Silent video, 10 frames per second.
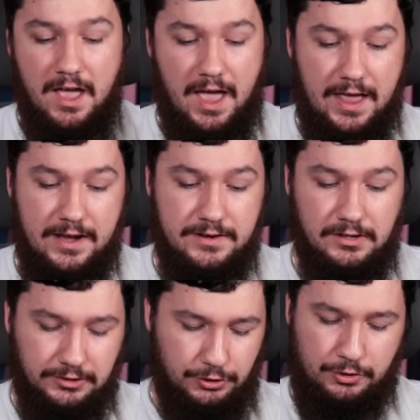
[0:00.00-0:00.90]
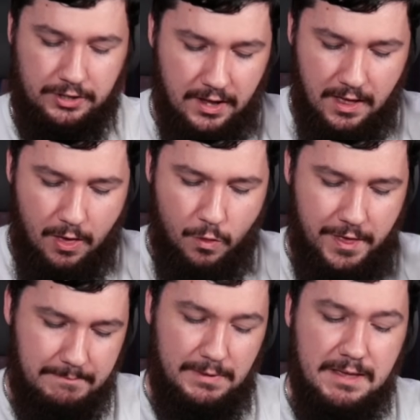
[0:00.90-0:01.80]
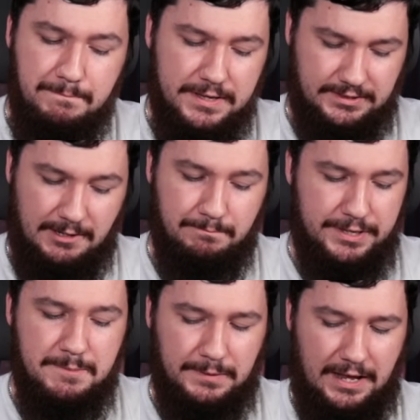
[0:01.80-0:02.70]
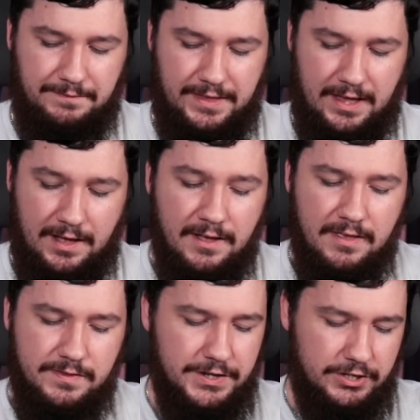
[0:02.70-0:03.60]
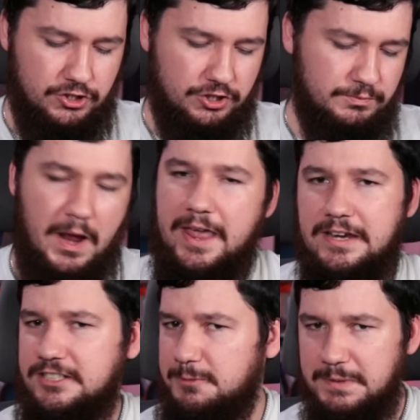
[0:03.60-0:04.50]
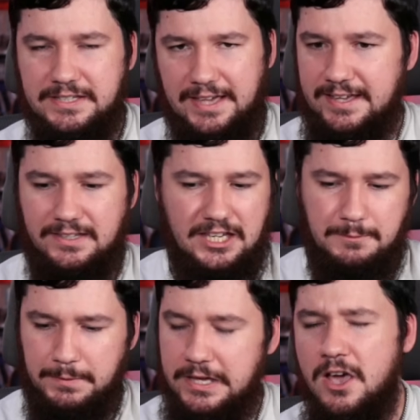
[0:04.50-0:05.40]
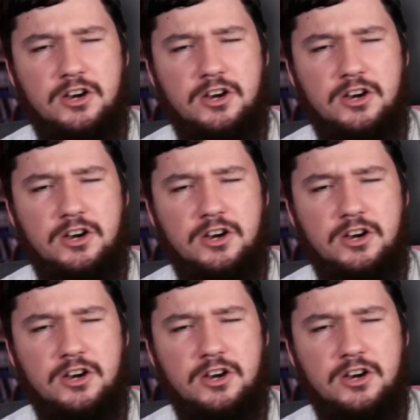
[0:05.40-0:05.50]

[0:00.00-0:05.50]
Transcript: And look, there might be some people out there that are trying to be gatekeepy,